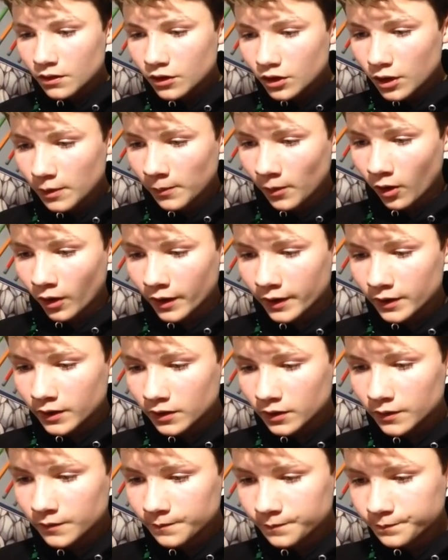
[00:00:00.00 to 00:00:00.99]
Come on.
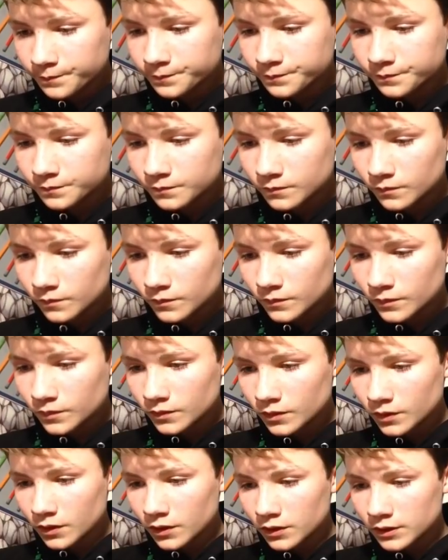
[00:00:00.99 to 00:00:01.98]

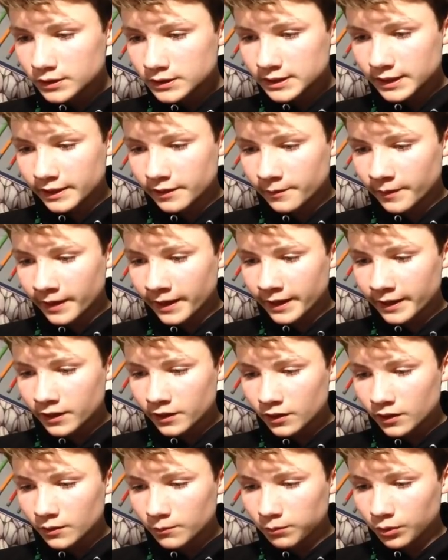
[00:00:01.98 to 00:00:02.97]
Center back.
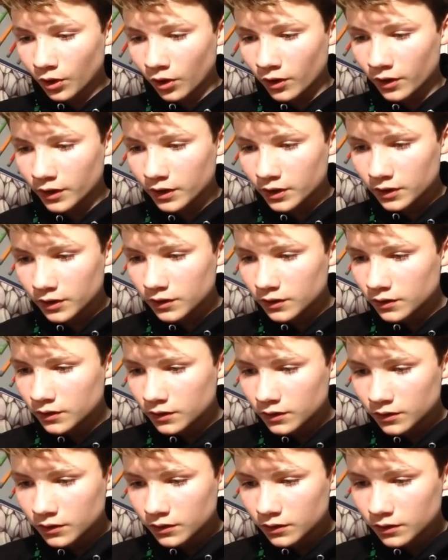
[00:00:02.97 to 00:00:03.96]
Blanc.
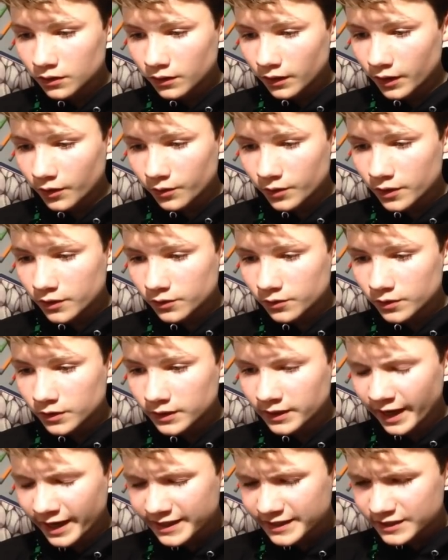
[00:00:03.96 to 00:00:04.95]
I don't know.
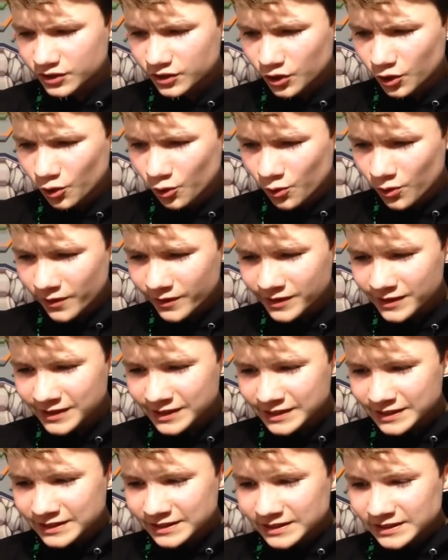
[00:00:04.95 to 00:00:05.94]
92
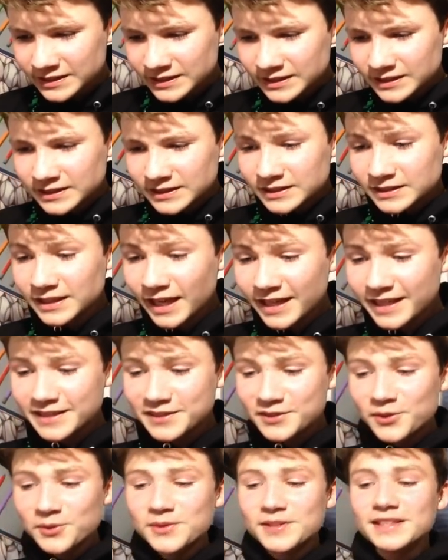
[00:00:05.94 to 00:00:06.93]

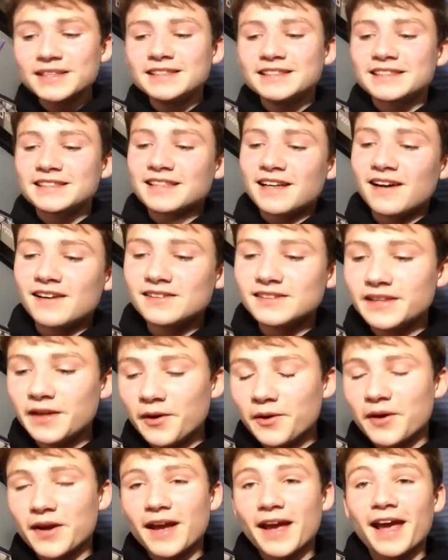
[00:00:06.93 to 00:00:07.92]
D. Sally.
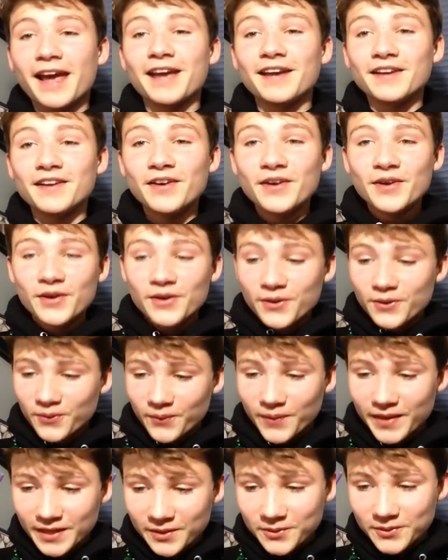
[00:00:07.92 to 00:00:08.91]
Okay.
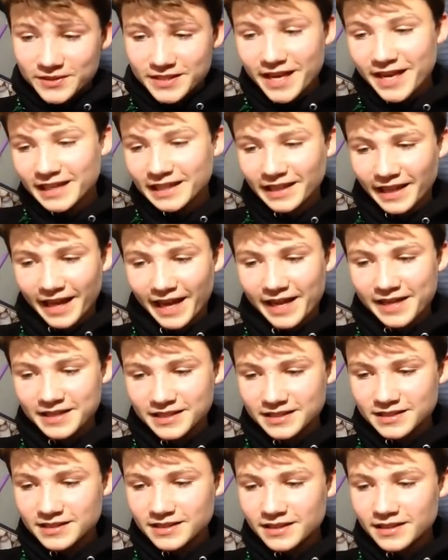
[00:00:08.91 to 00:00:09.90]
We will take that.
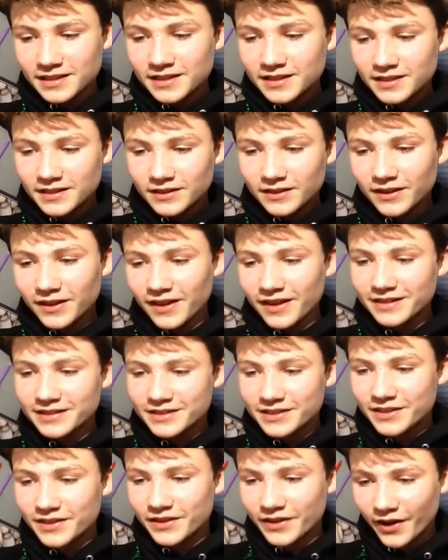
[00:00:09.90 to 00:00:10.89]

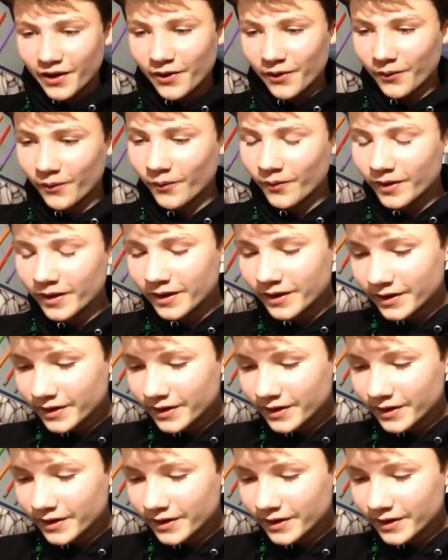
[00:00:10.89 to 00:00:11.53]
Let's go.